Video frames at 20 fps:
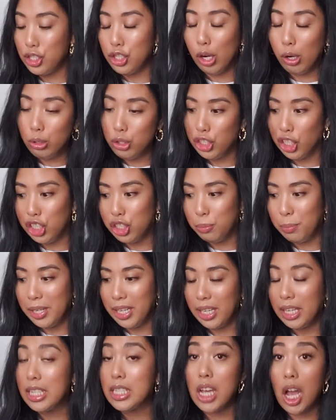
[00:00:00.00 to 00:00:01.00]
Don't judge
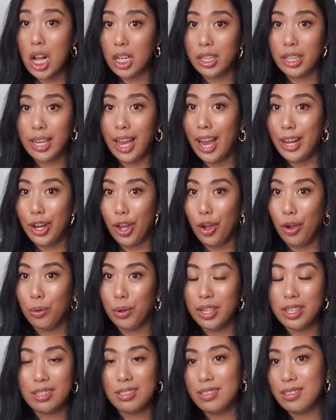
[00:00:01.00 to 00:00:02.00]
me, it's ugly, I know,
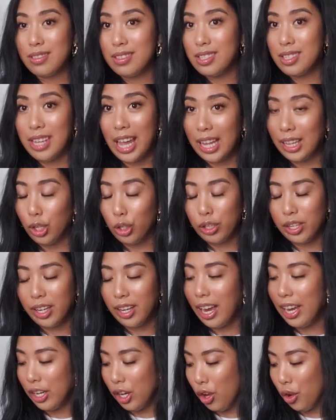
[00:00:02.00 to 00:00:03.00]
it's sad looking,
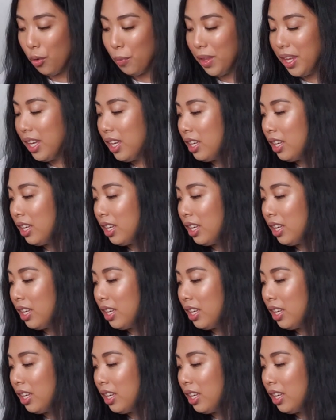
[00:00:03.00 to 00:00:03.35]
I know.